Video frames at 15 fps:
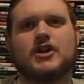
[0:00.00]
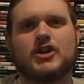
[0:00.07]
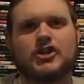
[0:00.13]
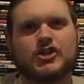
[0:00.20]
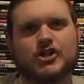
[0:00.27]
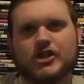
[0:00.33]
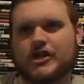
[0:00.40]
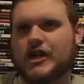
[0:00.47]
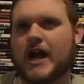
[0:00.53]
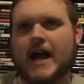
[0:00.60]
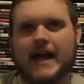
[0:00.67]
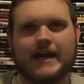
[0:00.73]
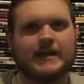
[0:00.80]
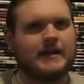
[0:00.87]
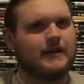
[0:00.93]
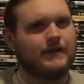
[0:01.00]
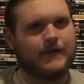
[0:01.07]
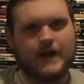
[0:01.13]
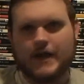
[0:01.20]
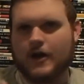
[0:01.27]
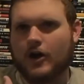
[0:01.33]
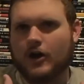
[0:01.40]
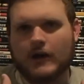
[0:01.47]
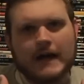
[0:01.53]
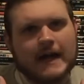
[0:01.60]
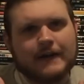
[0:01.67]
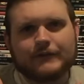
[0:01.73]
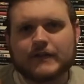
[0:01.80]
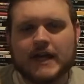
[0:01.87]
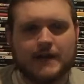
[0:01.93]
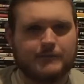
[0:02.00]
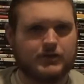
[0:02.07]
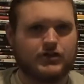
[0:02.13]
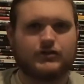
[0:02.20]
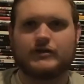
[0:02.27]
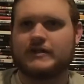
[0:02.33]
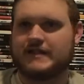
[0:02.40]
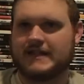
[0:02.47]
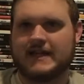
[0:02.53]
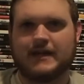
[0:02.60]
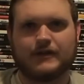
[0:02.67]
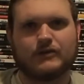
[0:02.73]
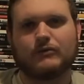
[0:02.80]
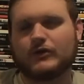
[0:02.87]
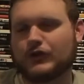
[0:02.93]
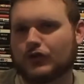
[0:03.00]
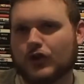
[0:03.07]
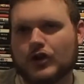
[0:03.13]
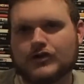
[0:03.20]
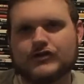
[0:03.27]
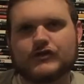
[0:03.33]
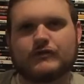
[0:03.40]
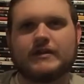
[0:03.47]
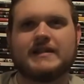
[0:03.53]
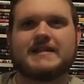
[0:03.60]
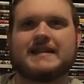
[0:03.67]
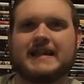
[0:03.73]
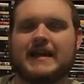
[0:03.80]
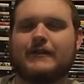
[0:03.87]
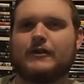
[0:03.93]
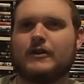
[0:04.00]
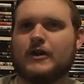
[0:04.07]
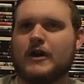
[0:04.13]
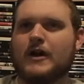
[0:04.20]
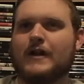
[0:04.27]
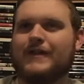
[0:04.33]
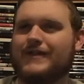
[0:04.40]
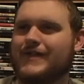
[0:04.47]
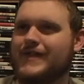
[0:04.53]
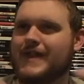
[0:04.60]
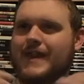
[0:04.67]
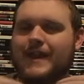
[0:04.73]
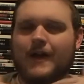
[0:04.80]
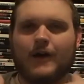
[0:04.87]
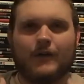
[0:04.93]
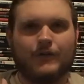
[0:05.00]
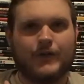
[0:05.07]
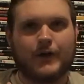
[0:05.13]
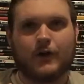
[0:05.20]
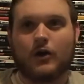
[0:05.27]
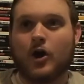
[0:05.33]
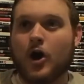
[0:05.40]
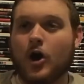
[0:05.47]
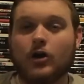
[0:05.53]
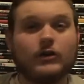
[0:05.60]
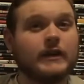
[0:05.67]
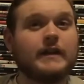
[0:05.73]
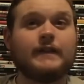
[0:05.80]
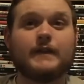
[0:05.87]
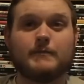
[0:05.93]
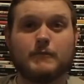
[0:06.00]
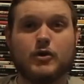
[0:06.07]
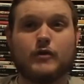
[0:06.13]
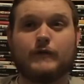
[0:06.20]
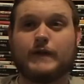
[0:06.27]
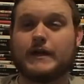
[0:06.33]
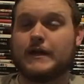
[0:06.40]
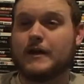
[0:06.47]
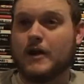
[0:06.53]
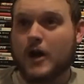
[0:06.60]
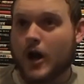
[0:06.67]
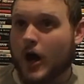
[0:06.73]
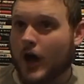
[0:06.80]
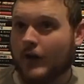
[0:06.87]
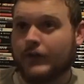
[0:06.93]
shine. They all have chemistry together. When they're on screen together, they're all in the movie a